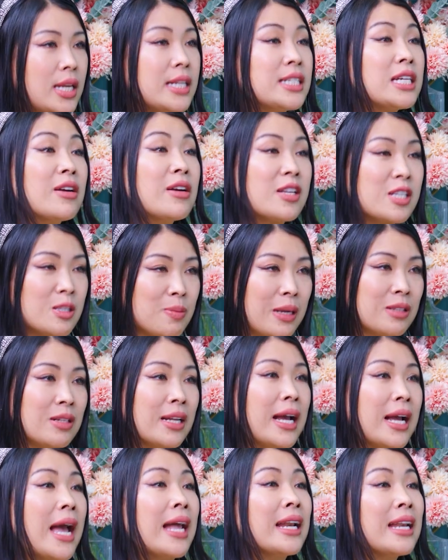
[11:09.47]
Yeah, Jiaoying special.
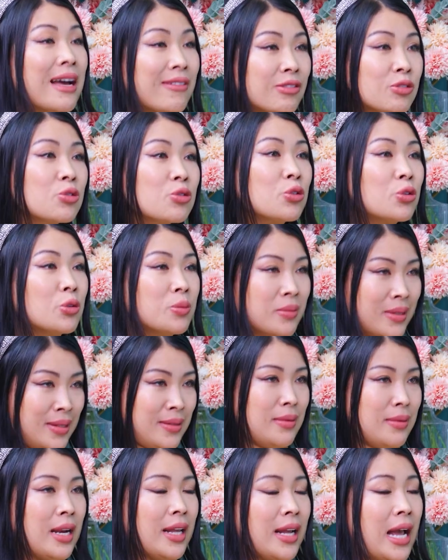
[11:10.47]
Like I love to groom him.
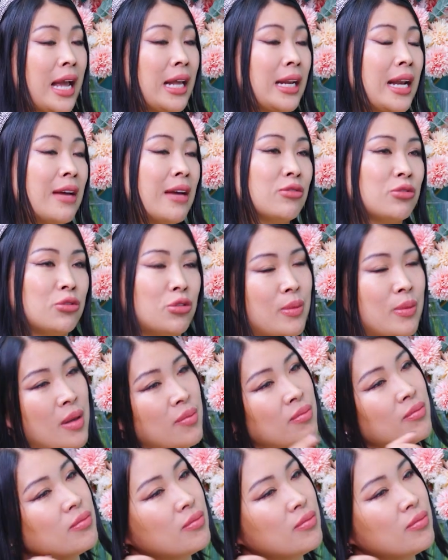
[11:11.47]
Like I love to groom him.